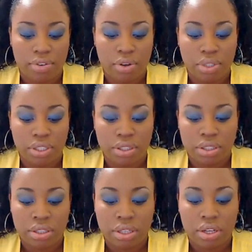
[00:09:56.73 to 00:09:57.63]
I've always
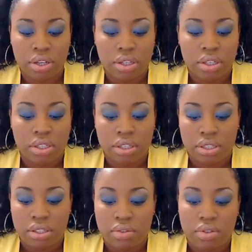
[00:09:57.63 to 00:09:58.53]
just
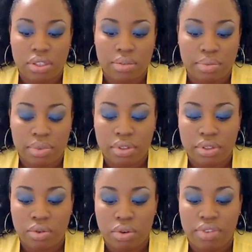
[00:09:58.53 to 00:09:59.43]
use them
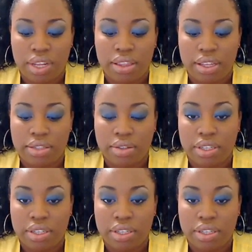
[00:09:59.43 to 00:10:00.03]
sort of like this.